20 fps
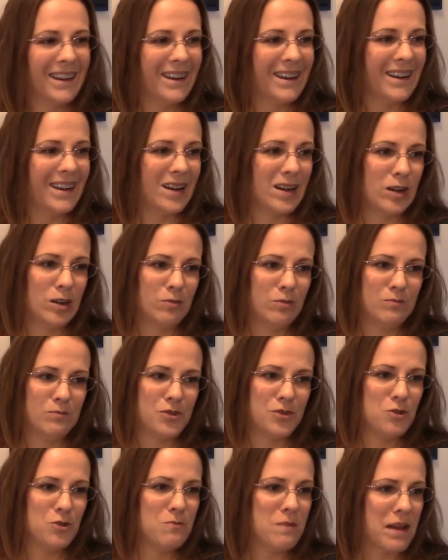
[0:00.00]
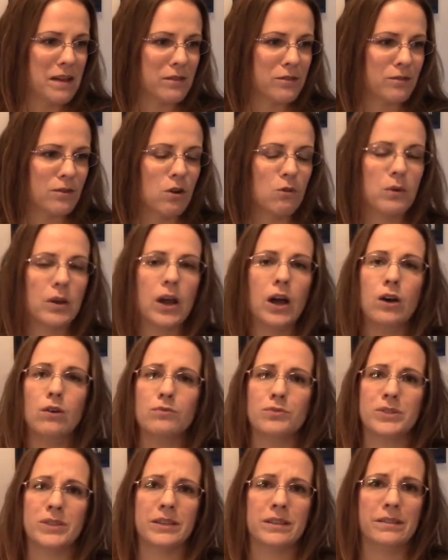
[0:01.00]
Um, you may throw
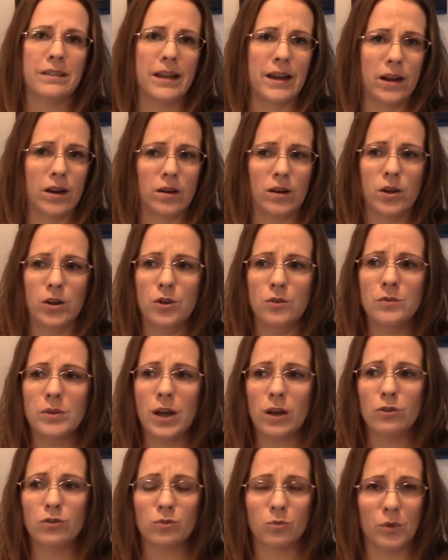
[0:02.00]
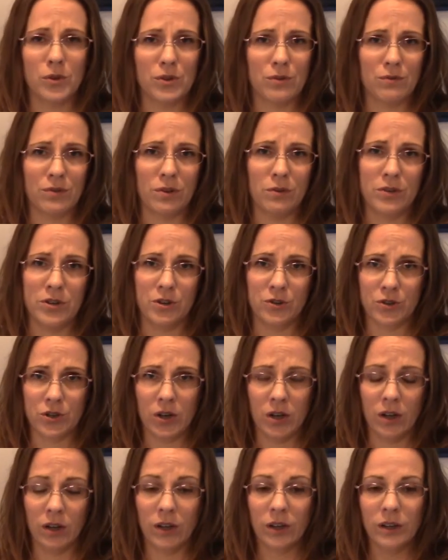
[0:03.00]
coats in there. Who knows what you throw in your
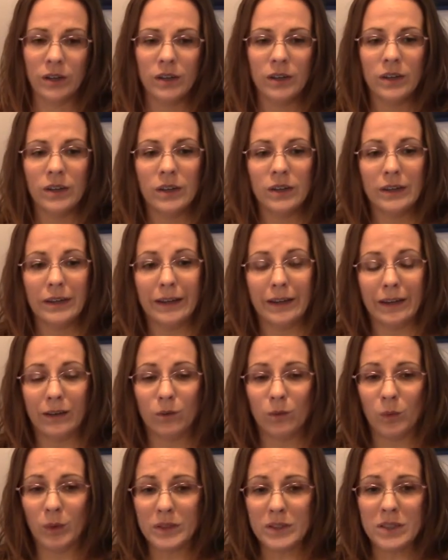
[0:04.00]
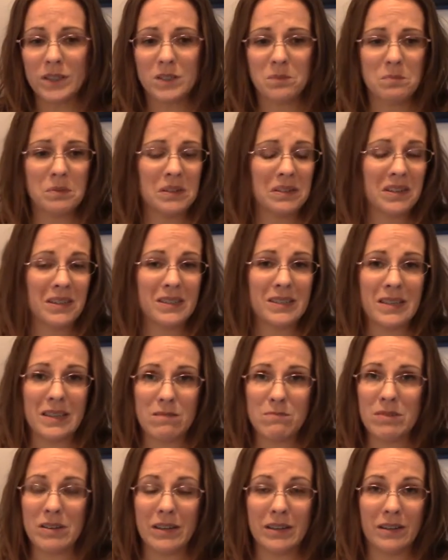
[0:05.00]
trunk? And once it's been
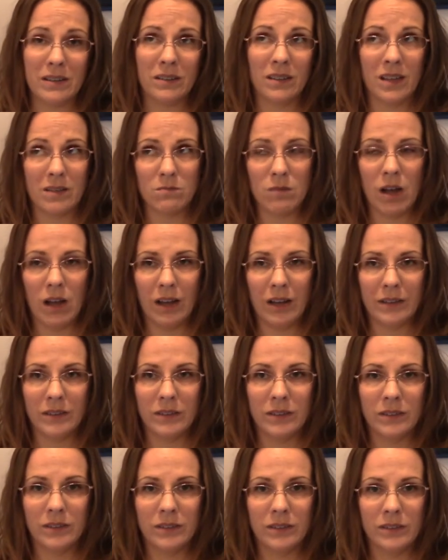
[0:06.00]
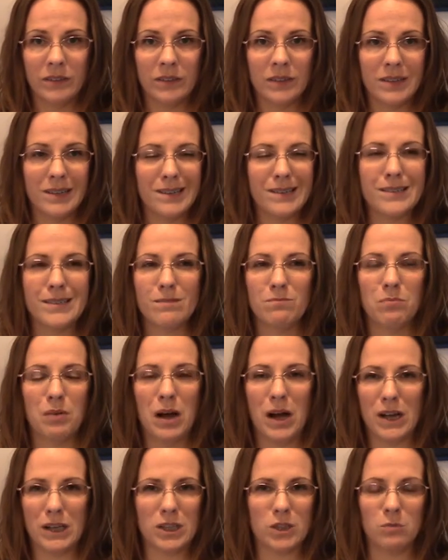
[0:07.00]
contaminated, like mine, it's
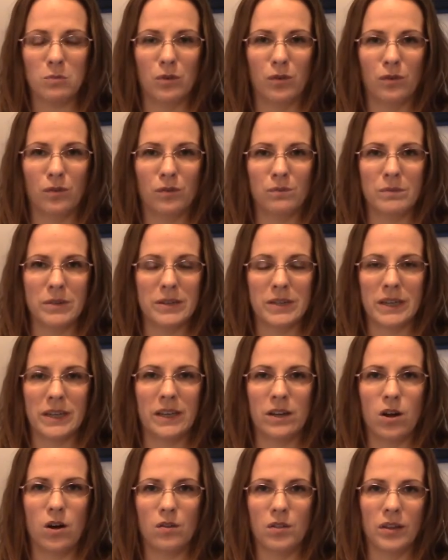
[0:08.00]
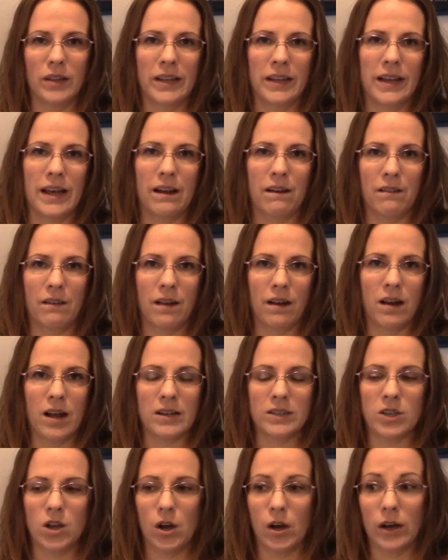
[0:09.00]
impossible for me to get all the lead out of there. I
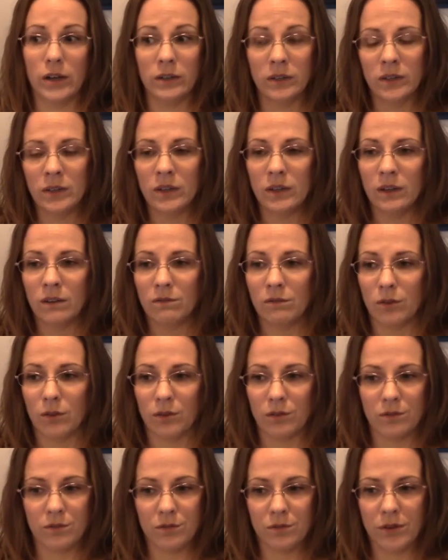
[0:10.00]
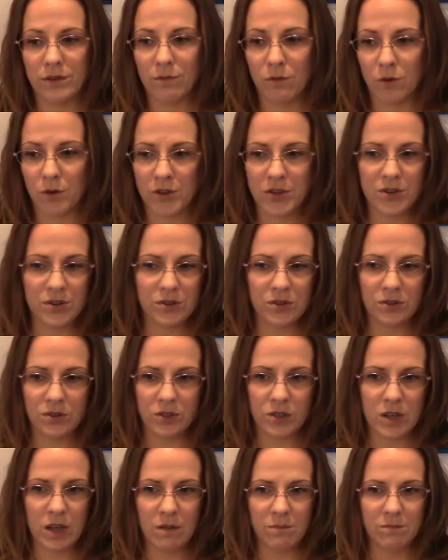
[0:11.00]
taught for three, four
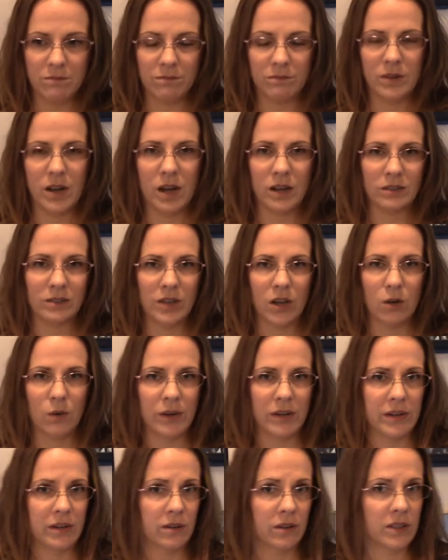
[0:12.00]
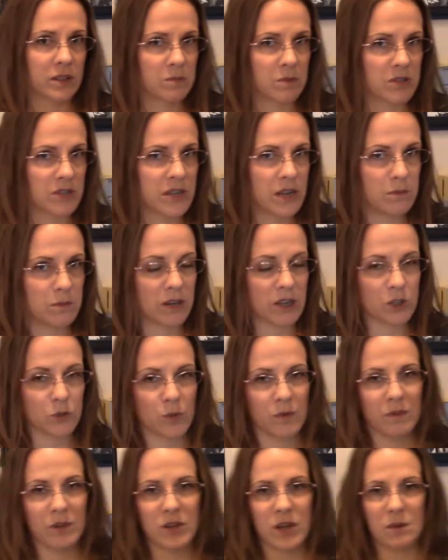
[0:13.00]
years. I'm not going nearly as much now because
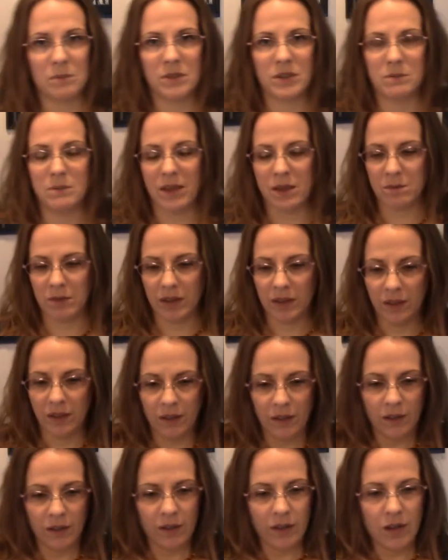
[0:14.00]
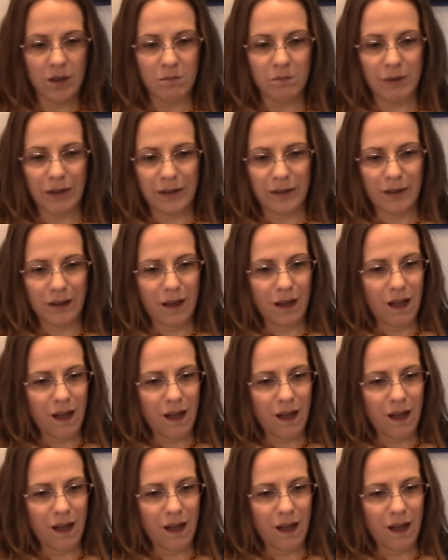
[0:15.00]
we've adopted a baby. But